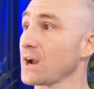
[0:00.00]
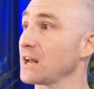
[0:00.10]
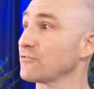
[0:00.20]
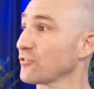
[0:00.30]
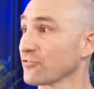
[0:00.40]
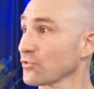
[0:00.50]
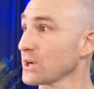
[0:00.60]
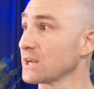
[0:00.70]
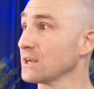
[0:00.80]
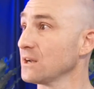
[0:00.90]
ad for
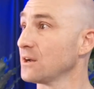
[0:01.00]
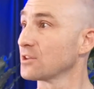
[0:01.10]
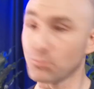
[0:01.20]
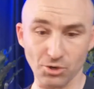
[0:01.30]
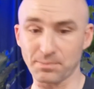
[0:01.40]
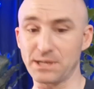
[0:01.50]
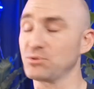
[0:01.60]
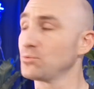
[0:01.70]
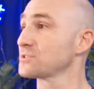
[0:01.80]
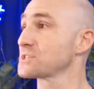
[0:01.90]
free, the more
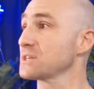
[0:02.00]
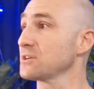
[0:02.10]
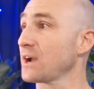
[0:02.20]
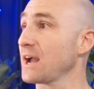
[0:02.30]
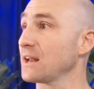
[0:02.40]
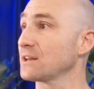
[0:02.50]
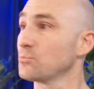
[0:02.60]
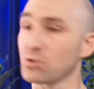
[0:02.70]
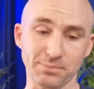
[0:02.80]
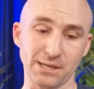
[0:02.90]
people will see your ad, the
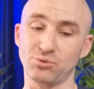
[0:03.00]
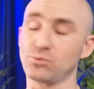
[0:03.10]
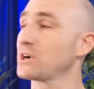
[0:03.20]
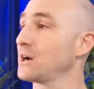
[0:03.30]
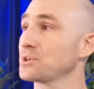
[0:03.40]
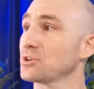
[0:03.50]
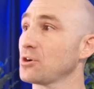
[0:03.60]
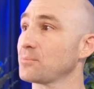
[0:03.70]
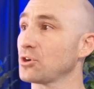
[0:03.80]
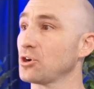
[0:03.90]
more people will come to your
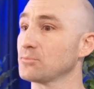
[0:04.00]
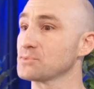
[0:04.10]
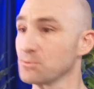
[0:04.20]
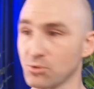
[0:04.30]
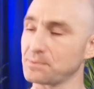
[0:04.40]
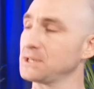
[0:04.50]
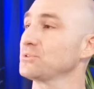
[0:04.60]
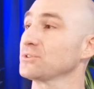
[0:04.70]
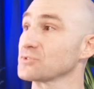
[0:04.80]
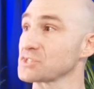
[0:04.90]
open homes, the more
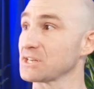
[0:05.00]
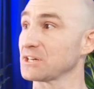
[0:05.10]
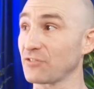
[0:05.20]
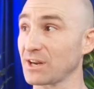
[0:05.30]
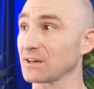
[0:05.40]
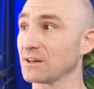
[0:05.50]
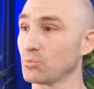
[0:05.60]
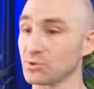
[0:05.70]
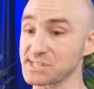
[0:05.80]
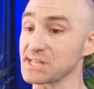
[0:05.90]
people you'll see
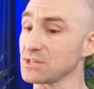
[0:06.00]
will see